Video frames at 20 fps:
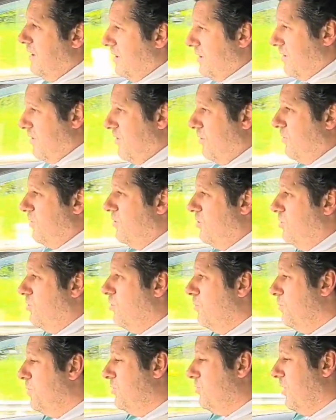so that you
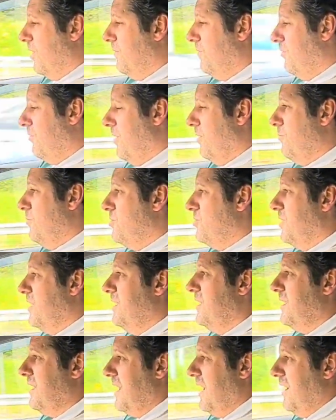don't be driving around with your
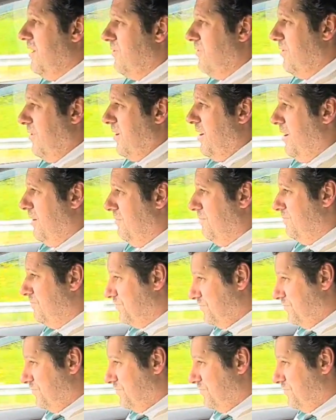indicators on.